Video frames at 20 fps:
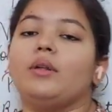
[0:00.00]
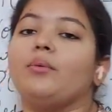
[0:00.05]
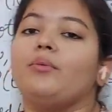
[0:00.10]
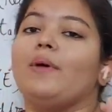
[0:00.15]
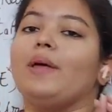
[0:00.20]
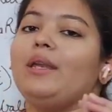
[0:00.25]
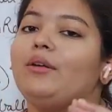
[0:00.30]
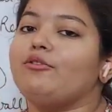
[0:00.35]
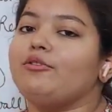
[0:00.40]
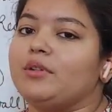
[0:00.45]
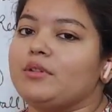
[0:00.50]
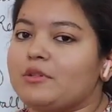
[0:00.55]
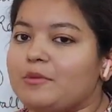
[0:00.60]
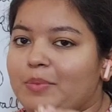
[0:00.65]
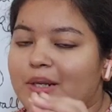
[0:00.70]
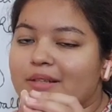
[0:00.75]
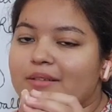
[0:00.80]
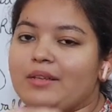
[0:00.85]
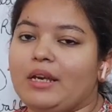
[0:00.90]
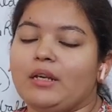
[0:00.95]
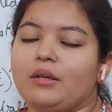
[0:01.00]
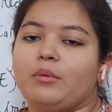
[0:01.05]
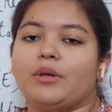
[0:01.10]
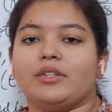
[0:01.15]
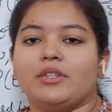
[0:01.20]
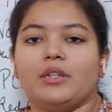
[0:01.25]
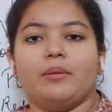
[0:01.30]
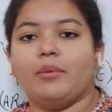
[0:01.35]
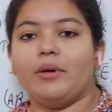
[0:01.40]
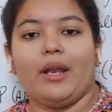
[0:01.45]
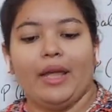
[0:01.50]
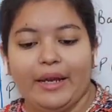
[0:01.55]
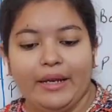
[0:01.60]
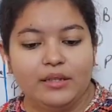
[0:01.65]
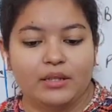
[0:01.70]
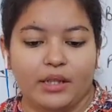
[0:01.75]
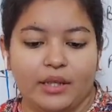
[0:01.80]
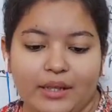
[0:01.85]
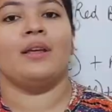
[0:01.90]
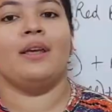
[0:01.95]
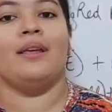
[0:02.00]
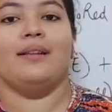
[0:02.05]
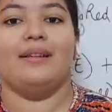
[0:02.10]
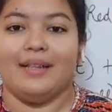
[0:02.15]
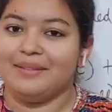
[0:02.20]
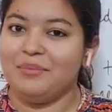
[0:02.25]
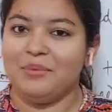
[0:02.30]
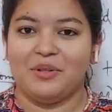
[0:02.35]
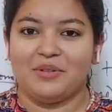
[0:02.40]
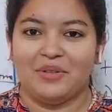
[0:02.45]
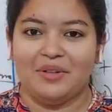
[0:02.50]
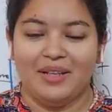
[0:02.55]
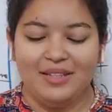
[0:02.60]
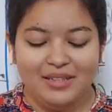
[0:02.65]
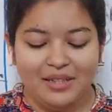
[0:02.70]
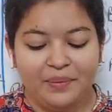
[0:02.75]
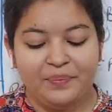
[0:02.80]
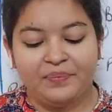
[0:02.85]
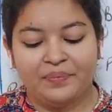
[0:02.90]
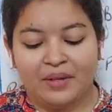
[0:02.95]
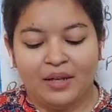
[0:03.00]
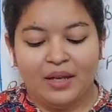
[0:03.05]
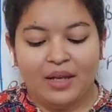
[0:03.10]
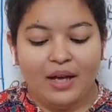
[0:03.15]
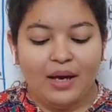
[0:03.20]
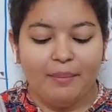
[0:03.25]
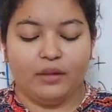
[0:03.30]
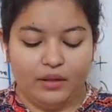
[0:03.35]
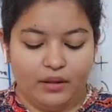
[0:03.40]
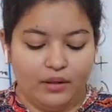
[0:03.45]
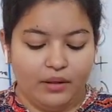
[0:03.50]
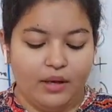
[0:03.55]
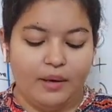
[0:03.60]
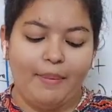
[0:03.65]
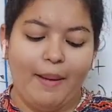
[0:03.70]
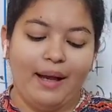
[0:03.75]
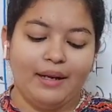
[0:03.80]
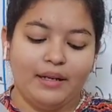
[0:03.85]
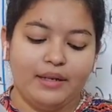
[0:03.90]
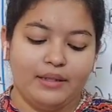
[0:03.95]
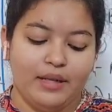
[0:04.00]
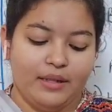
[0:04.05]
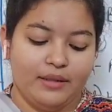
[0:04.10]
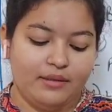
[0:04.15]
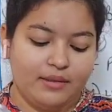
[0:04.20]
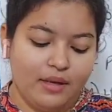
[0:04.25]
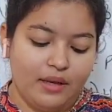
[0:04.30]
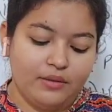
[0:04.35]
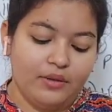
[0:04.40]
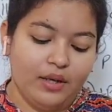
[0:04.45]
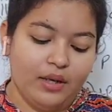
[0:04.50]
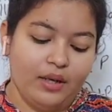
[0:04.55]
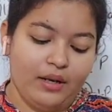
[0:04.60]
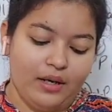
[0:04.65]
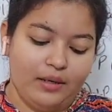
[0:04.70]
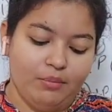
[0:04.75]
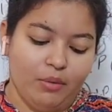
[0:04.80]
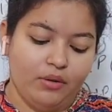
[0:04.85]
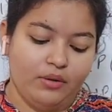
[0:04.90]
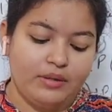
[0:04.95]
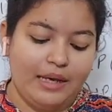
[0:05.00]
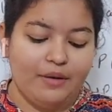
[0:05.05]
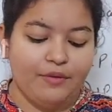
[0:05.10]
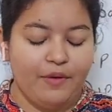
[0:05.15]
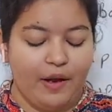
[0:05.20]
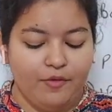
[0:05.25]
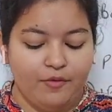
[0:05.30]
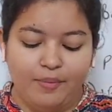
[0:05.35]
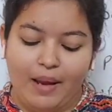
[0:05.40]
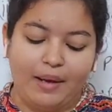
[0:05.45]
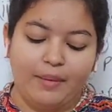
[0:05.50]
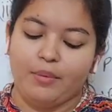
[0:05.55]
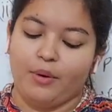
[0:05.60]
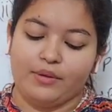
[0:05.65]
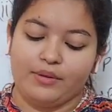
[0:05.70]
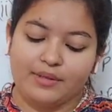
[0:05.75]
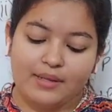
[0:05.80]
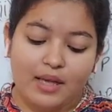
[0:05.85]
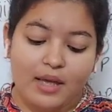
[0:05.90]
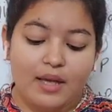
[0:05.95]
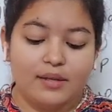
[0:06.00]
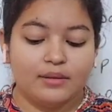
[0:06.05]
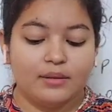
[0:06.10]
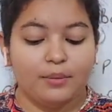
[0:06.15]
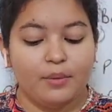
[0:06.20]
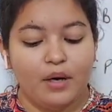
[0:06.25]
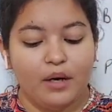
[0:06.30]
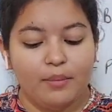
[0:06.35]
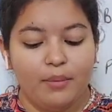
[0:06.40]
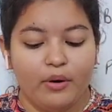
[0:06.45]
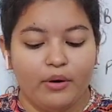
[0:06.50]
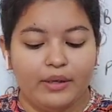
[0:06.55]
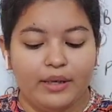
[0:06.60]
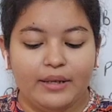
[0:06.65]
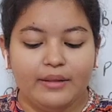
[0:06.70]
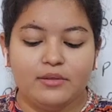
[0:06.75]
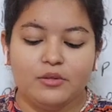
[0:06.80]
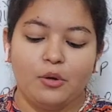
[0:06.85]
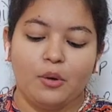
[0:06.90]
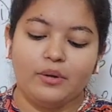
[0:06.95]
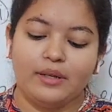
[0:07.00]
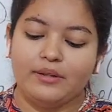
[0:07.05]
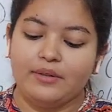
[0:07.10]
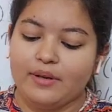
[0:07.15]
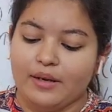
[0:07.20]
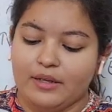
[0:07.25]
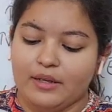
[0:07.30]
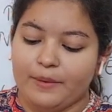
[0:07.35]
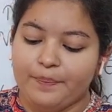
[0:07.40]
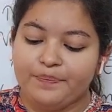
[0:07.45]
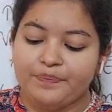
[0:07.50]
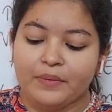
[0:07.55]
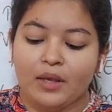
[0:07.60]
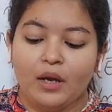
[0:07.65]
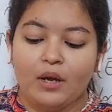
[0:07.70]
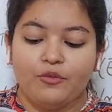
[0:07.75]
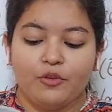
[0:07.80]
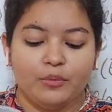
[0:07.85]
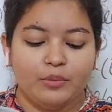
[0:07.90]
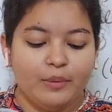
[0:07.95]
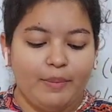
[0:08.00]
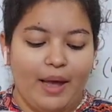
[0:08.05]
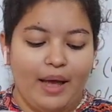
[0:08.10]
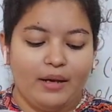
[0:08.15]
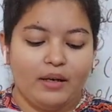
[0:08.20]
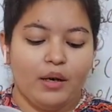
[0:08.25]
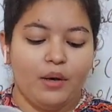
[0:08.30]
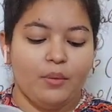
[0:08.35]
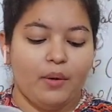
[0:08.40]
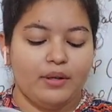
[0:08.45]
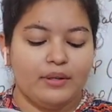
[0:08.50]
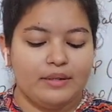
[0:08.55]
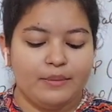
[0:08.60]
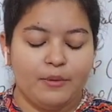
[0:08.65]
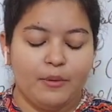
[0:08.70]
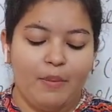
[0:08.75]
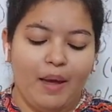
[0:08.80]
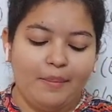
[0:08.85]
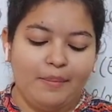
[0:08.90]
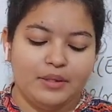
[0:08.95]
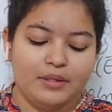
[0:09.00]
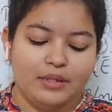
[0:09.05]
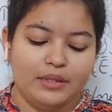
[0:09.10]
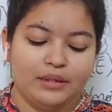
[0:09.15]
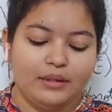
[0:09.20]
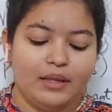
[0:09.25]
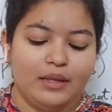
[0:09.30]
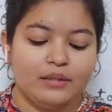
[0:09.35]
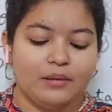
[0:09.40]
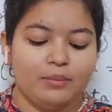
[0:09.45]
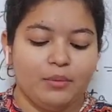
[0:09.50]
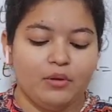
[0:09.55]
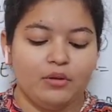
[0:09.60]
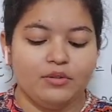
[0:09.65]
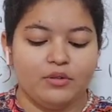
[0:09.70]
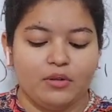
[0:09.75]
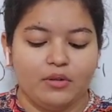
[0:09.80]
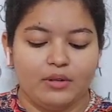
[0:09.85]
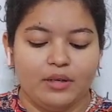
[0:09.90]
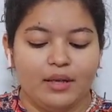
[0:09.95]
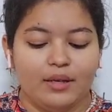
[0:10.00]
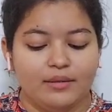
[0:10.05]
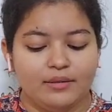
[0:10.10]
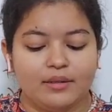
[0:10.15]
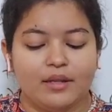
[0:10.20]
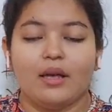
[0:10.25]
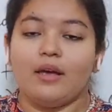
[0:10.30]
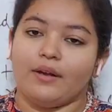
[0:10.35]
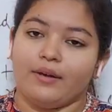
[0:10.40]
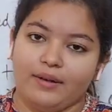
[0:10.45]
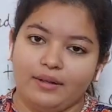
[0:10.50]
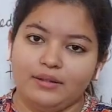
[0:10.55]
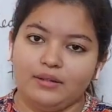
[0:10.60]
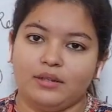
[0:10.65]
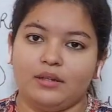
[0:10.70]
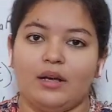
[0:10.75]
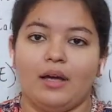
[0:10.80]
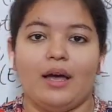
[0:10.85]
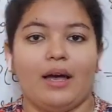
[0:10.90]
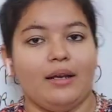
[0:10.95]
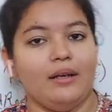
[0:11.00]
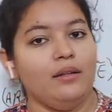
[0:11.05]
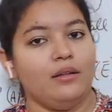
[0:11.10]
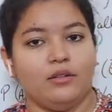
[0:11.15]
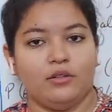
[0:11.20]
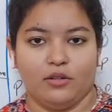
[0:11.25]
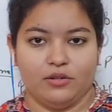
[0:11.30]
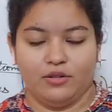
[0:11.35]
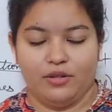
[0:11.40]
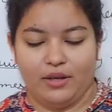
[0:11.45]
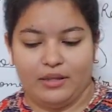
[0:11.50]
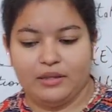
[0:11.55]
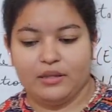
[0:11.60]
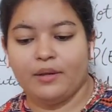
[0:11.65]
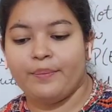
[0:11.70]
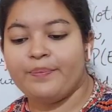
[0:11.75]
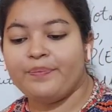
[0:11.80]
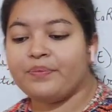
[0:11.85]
the very first, please read question number 8. Let me also read. A bag contains 3 red balls and 5 black balls. A ball is drawn at random from the bag. What is the probability that the ball drawn is red and not red?